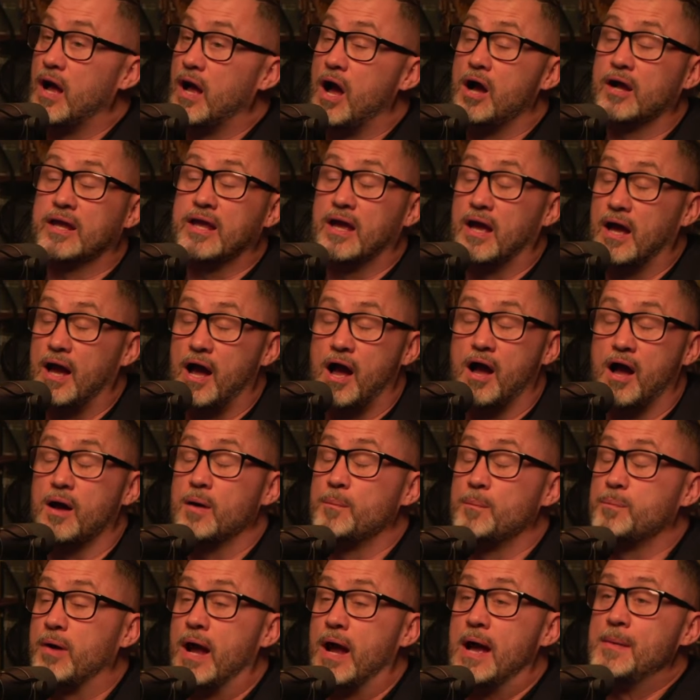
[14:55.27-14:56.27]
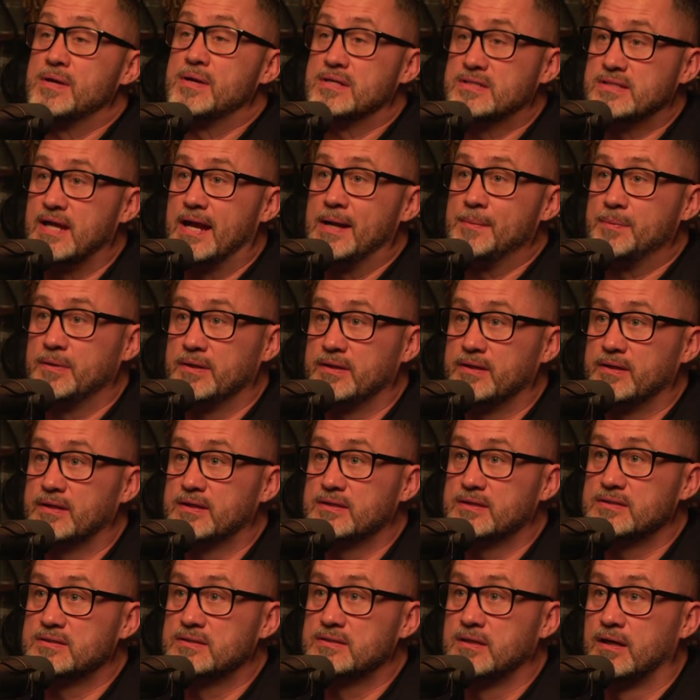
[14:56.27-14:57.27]
I'll get right. I, a prime example of
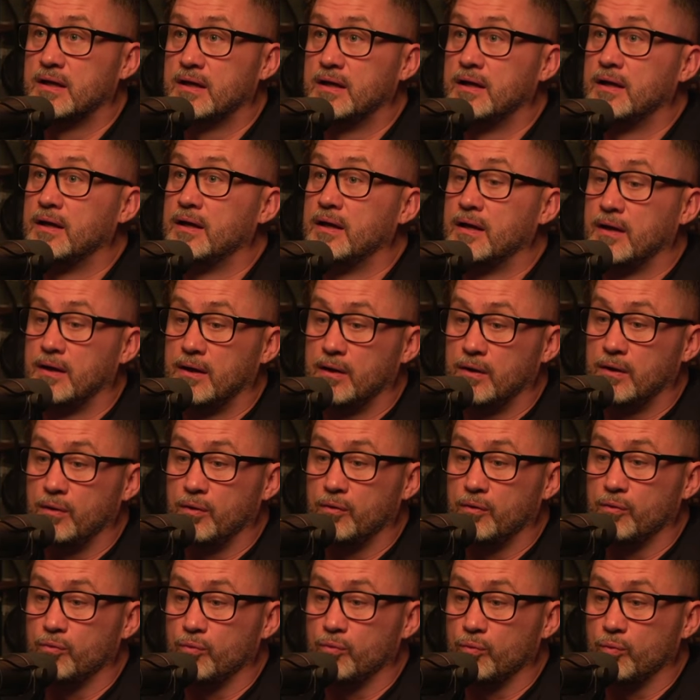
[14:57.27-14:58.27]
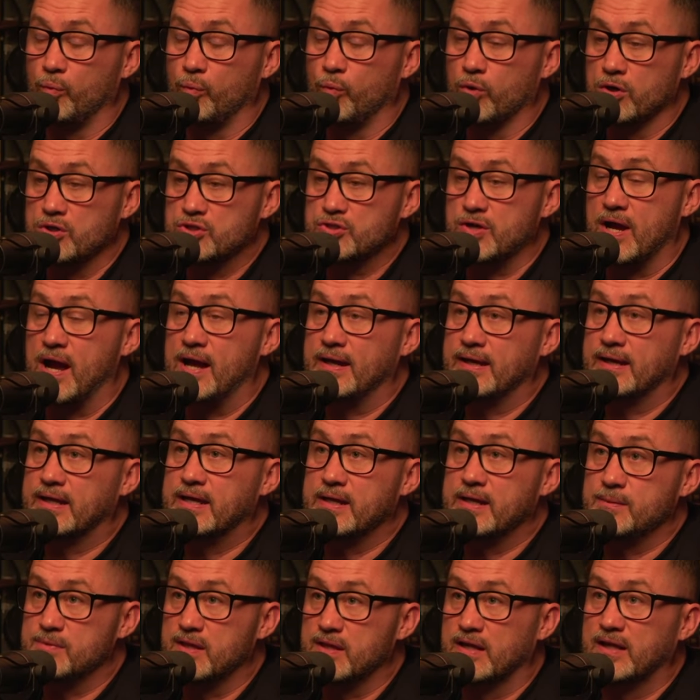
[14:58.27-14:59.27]
this. We're trying to
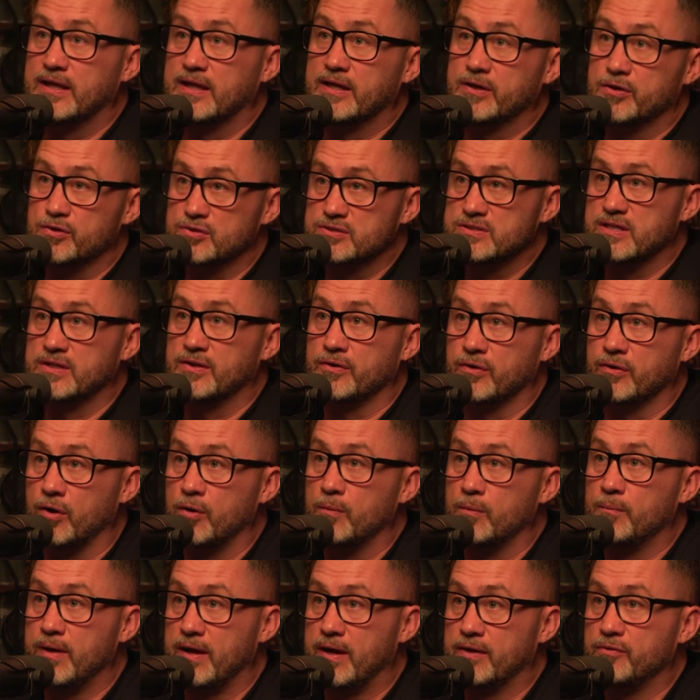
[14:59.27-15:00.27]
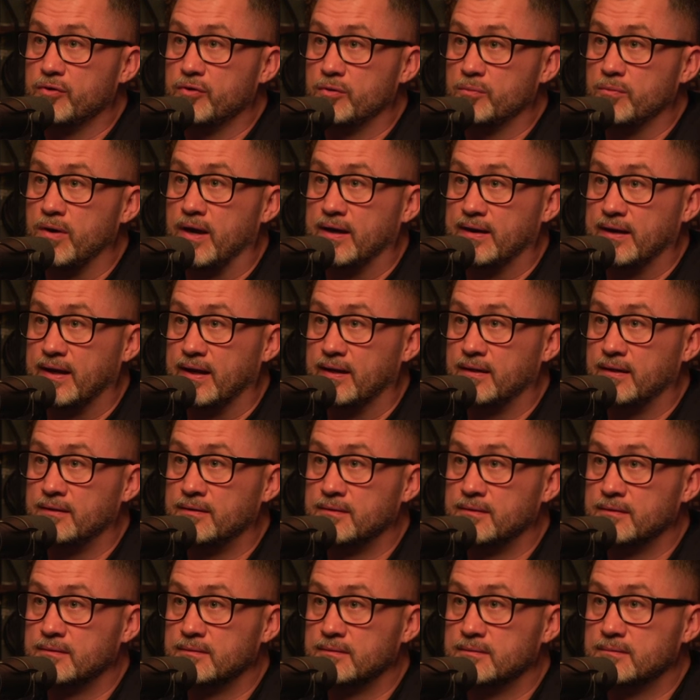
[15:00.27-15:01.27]
keep the littles in their own bedroom right now.
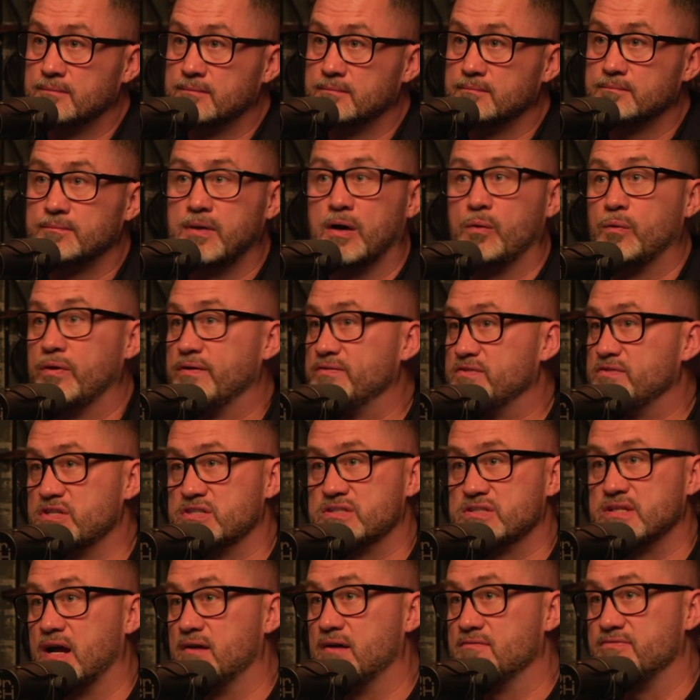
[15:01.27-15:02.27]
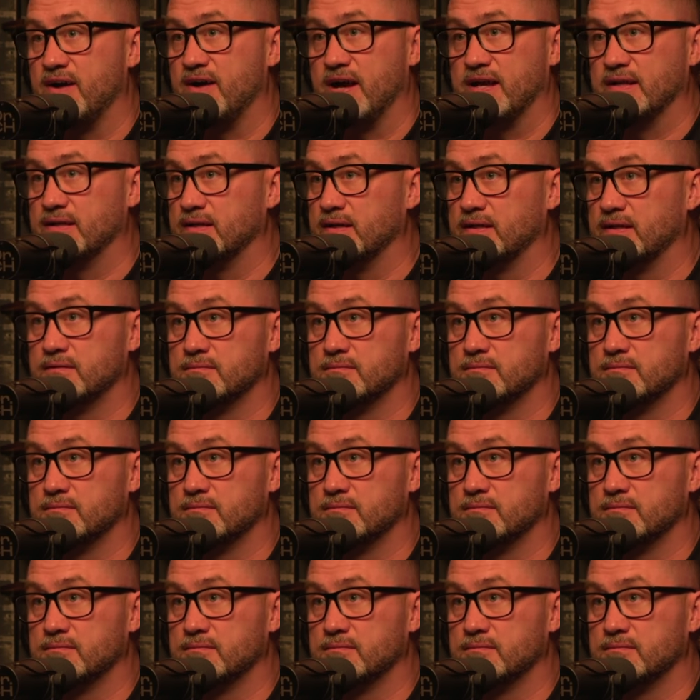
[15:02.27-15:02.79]
Oh, yes. But we've just stopped fighting it.